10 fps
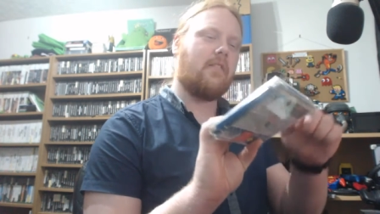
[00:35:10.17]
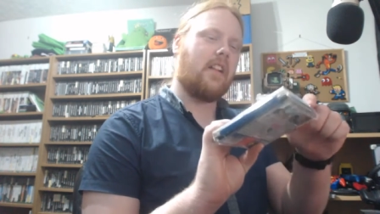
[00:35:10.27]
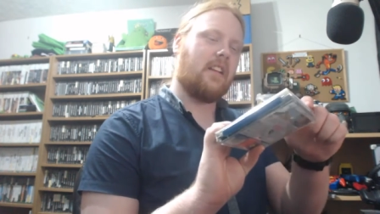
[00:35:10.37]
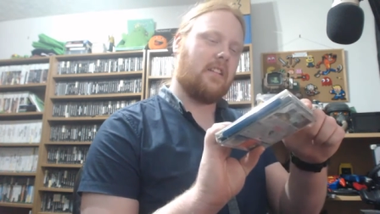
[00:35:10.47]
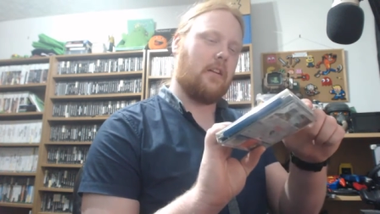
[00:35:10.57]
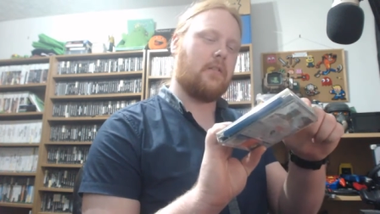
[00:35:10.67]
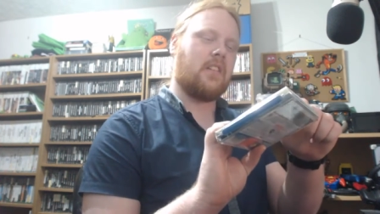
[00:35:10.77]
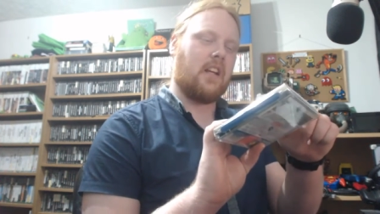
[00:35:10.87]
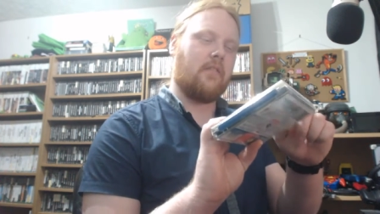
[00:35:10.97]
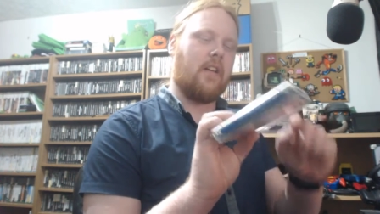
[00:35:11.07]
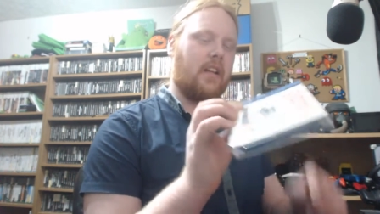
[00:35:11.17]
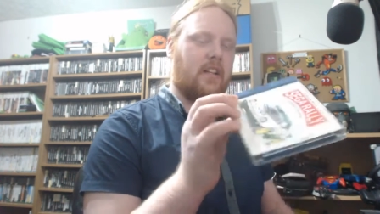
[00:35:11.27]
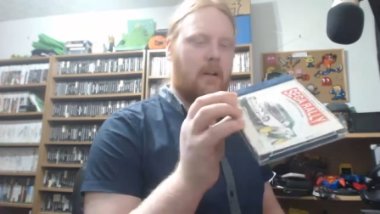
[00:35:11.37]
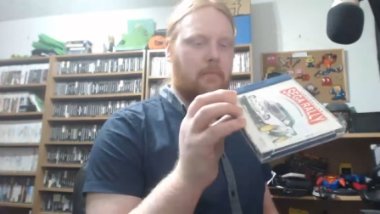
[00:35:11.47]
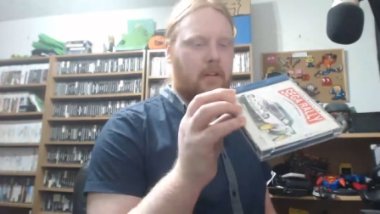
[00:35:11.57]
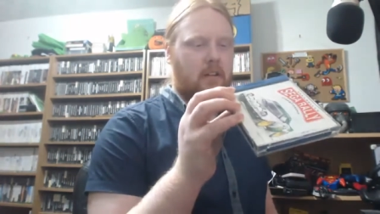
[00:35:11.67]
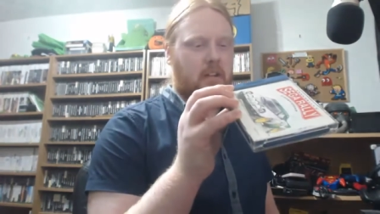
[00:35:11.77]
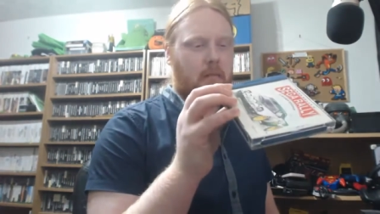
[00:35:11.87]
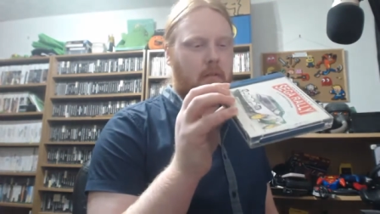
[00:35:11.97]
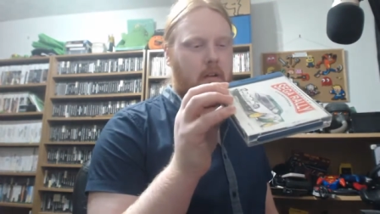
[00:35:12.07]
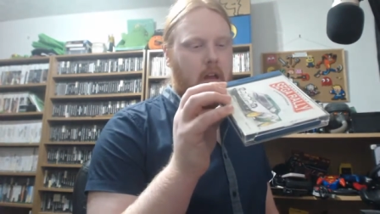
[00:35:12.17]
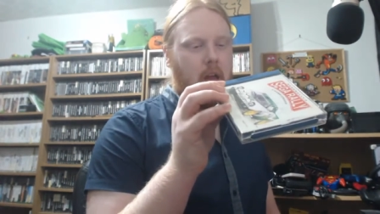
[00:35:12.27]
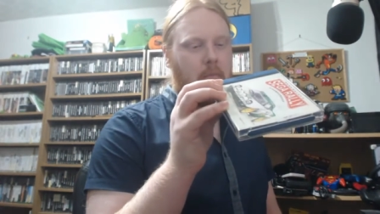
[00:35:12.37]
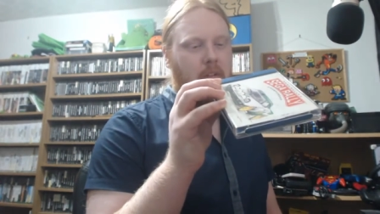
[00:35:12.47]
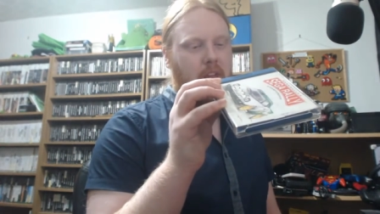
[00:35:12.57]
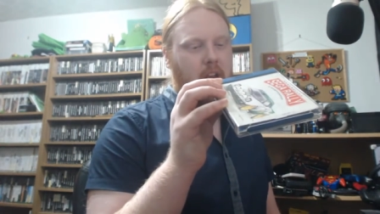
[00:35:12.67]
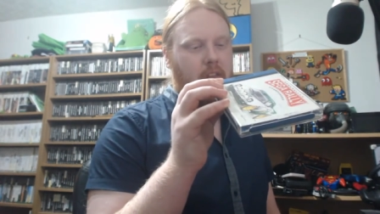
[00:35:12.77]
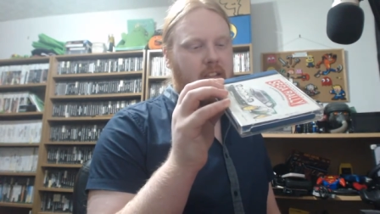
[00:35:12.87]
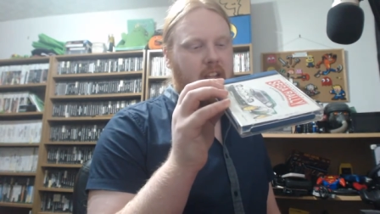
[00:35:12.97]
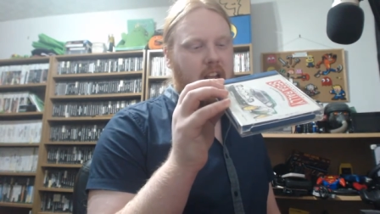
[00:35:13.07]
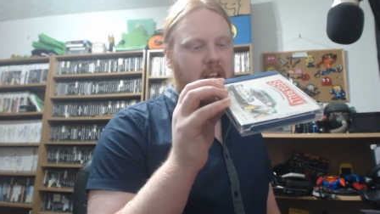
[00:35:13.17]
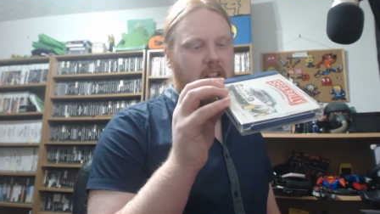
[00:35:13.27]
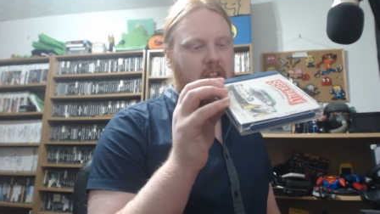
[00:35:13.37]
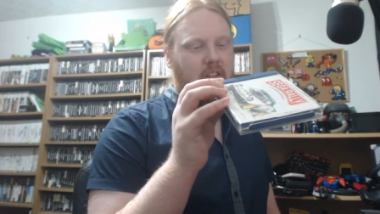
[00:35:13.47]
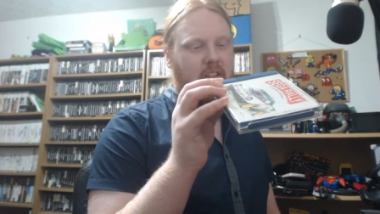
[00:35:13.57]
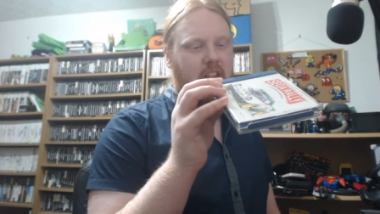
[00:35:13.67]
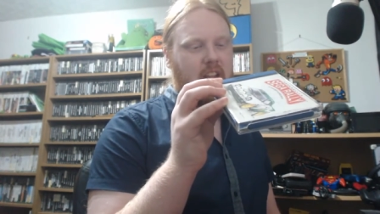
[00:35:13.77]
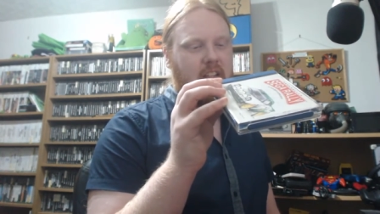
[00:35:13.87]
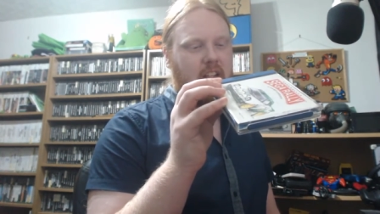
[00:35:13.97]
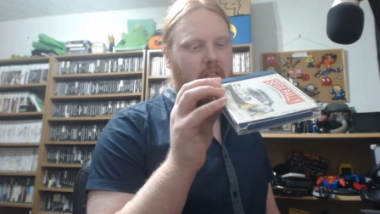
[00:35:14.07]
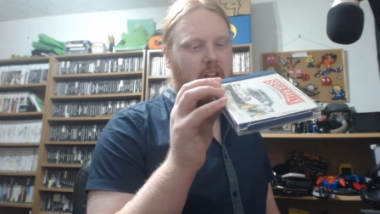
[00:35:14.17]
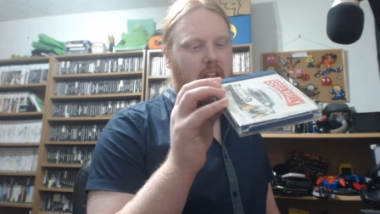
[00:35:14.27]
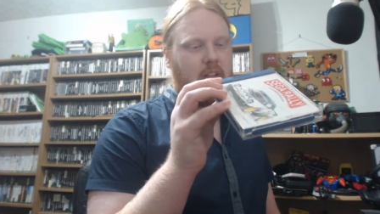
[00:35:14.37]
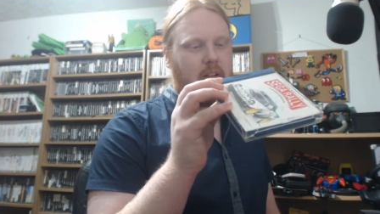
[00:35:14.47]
Rally 2 Sega Rally Championship. But then on the side it doesn't say Sega Rally 2